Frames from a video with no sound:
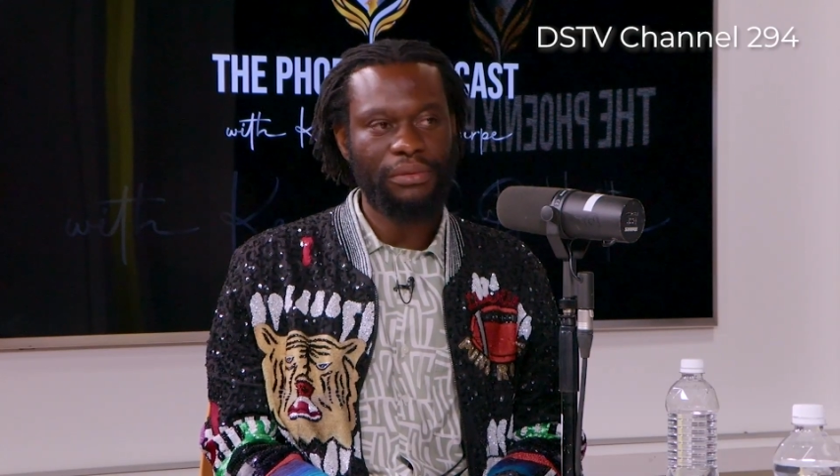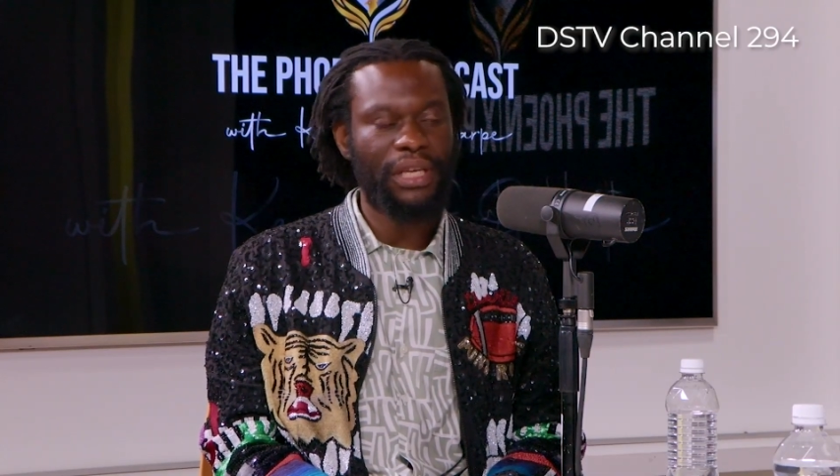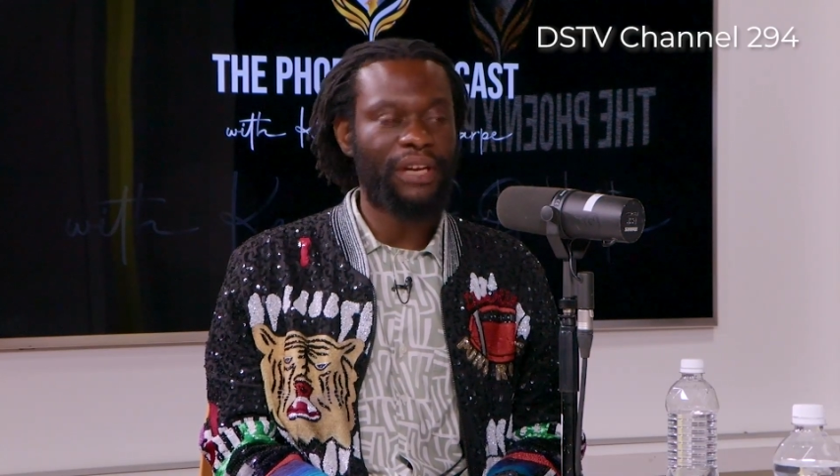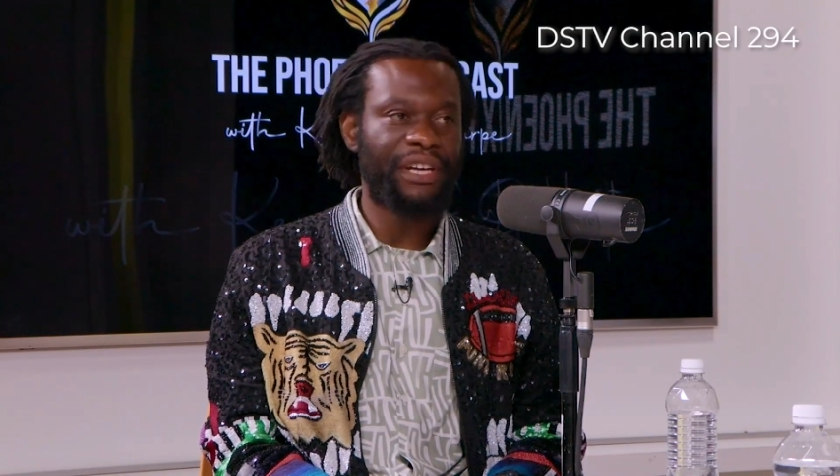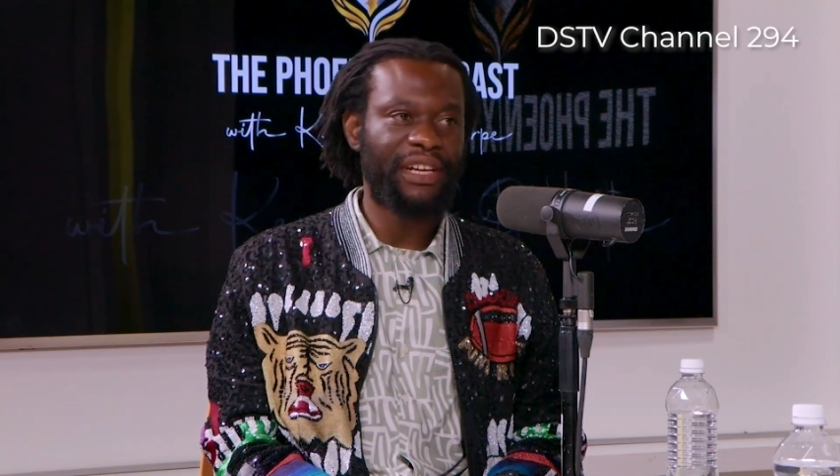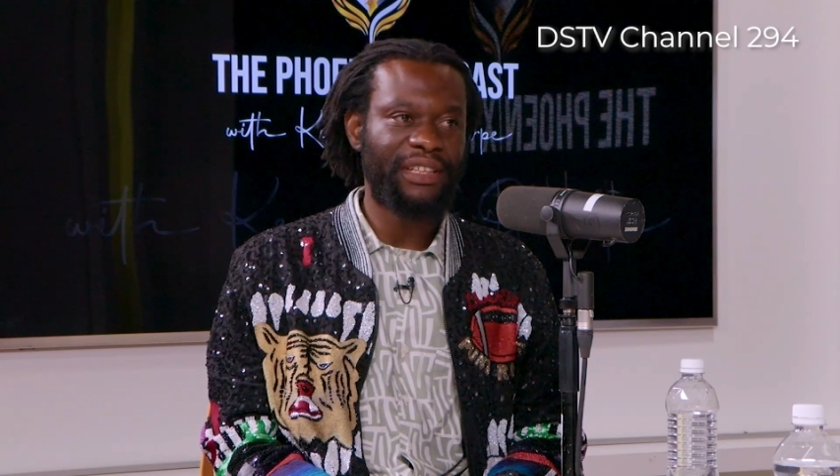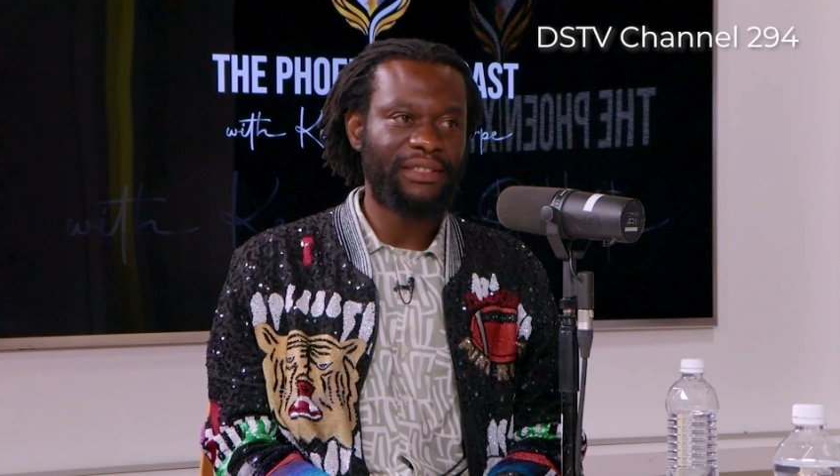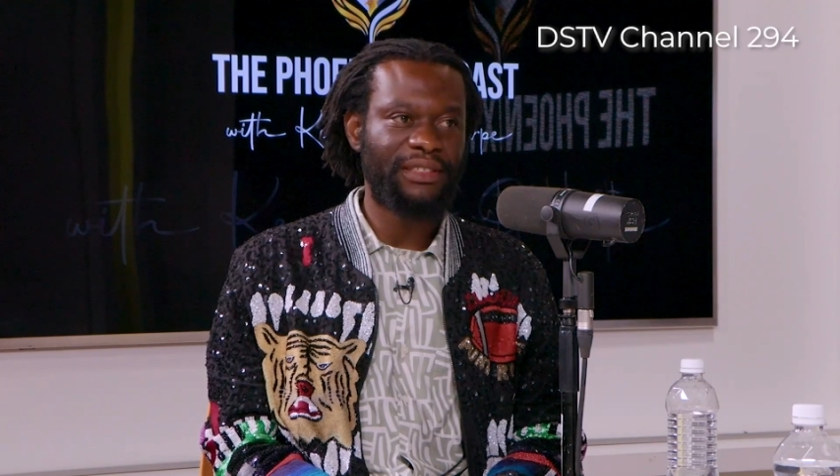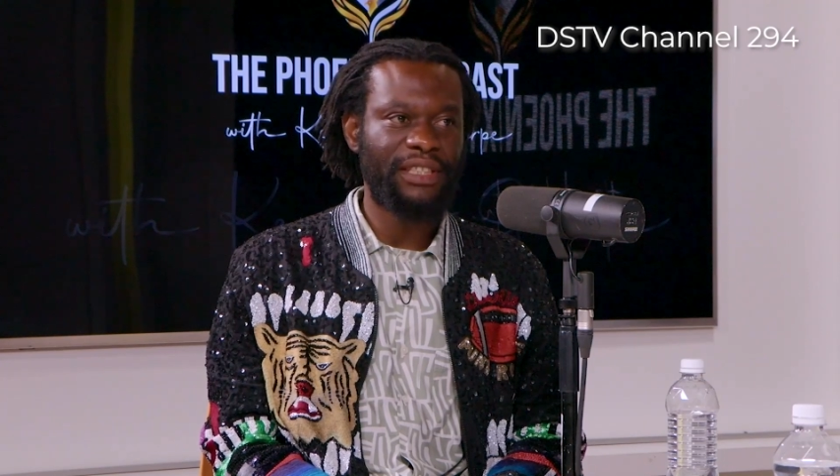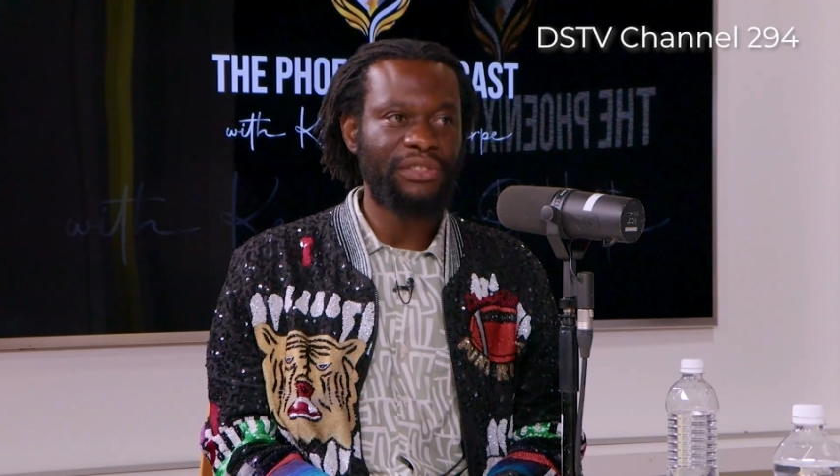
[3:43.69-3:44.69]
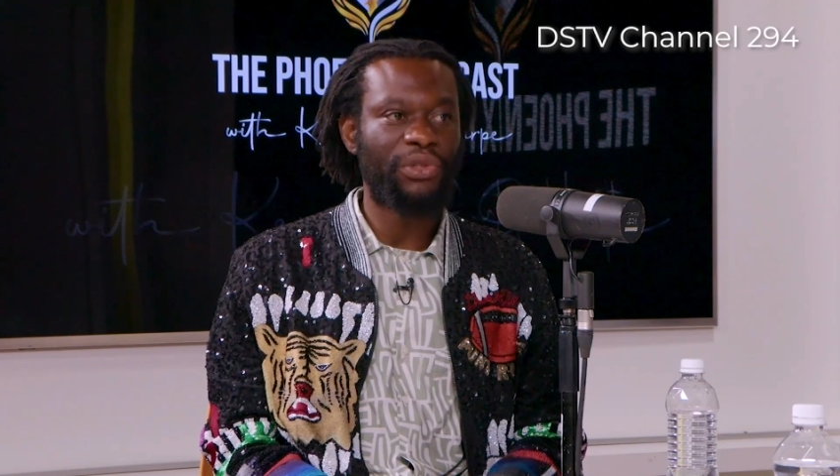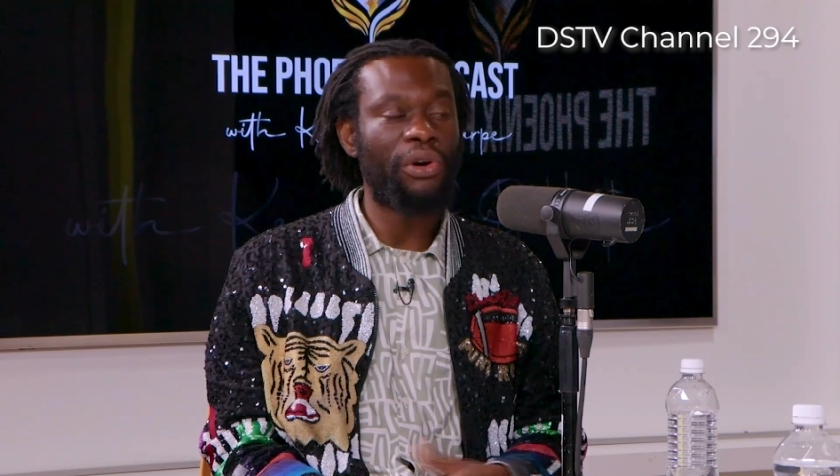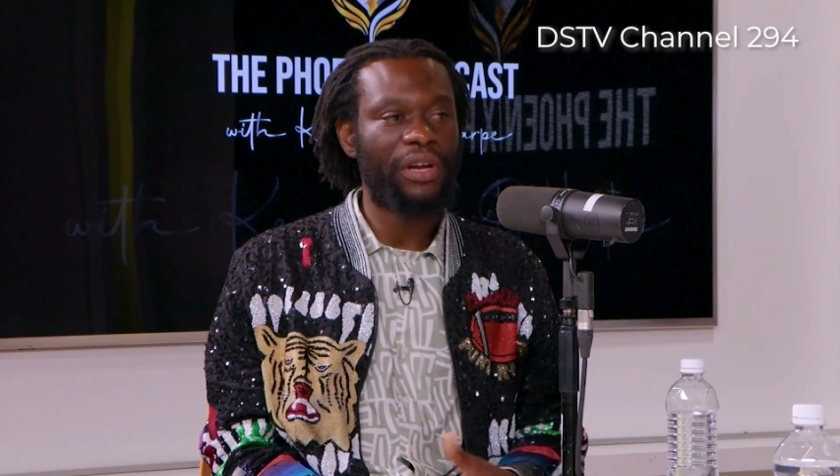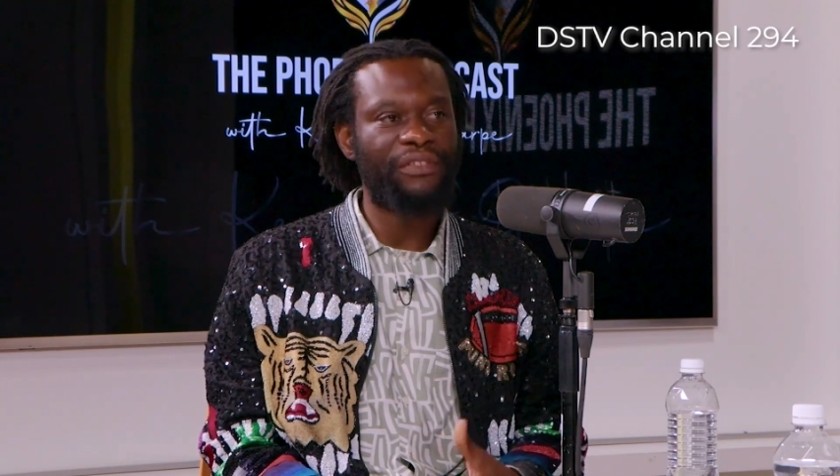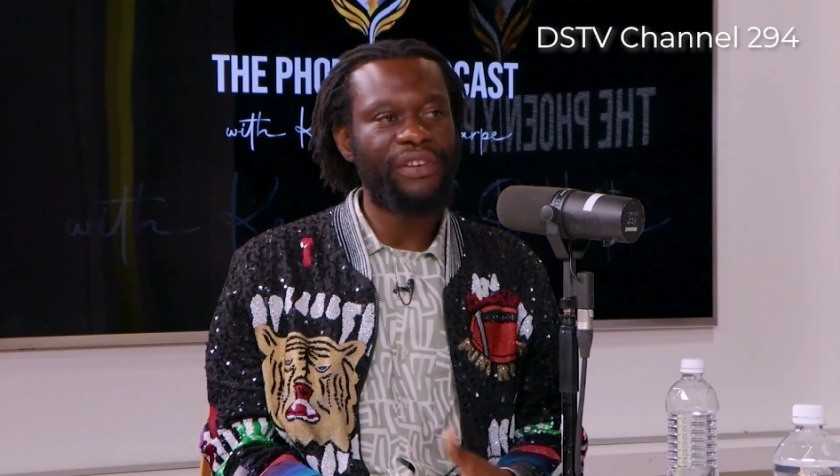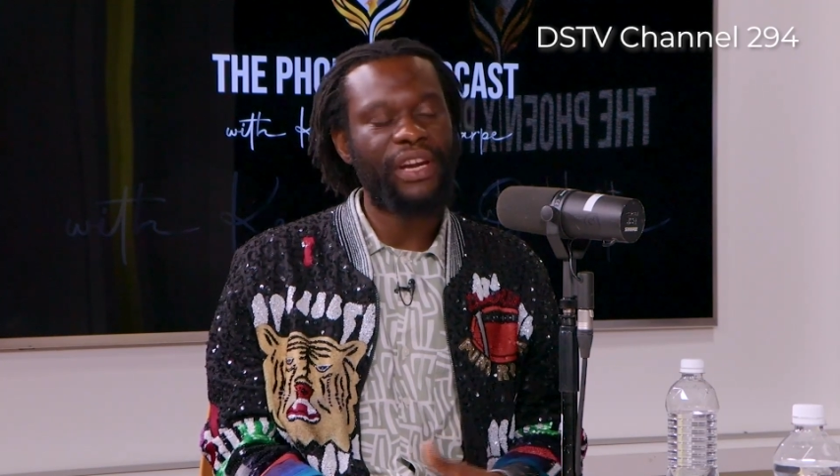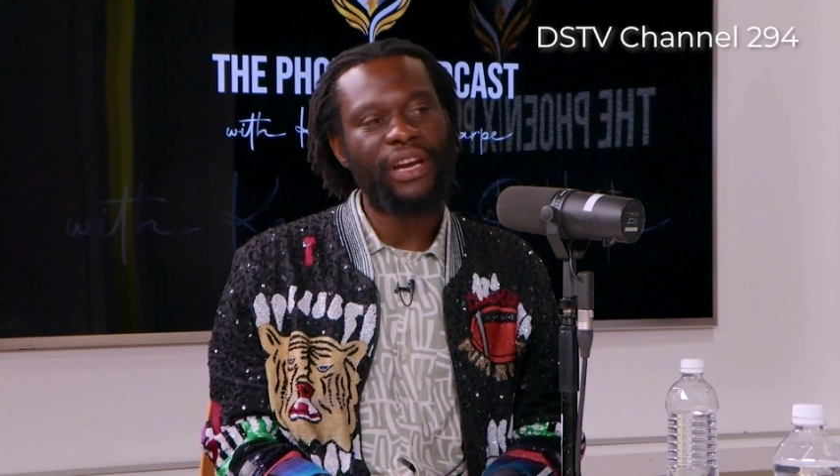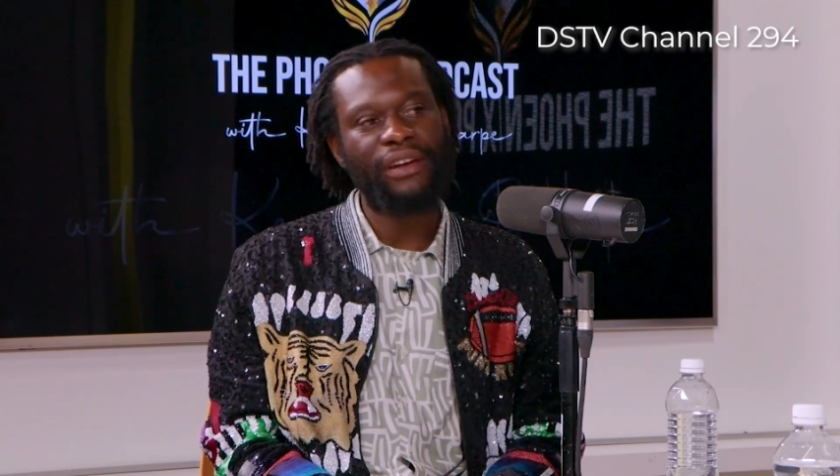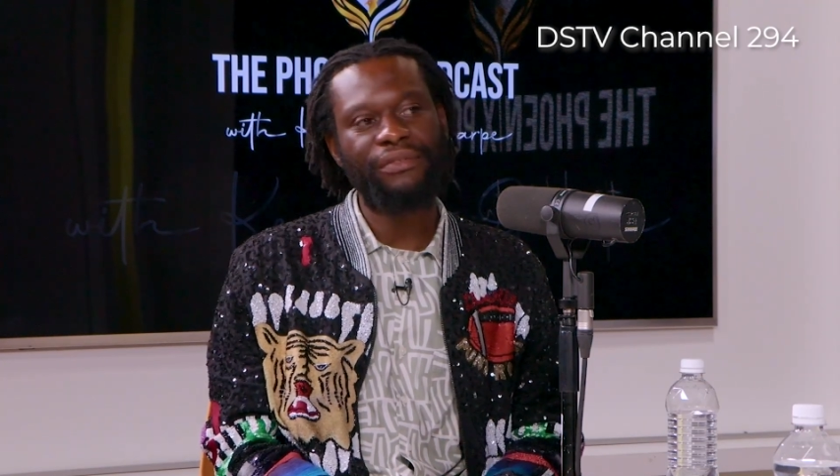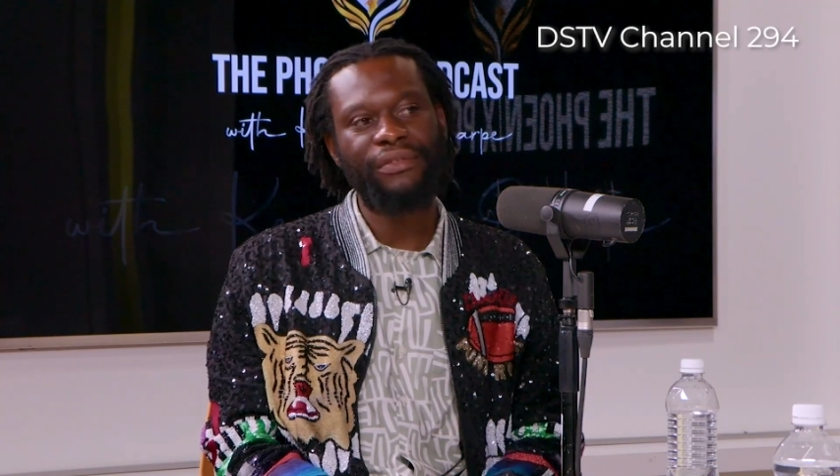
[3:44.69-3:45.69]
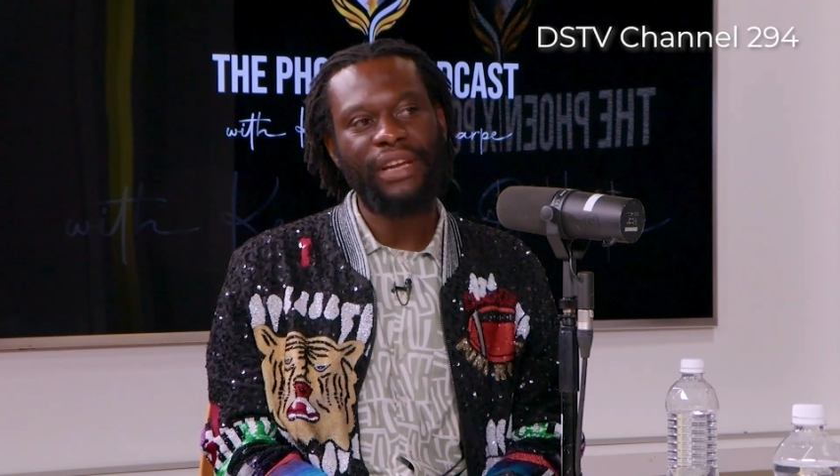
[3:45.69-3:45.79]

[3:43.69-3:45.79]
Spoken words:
areas, they don't even have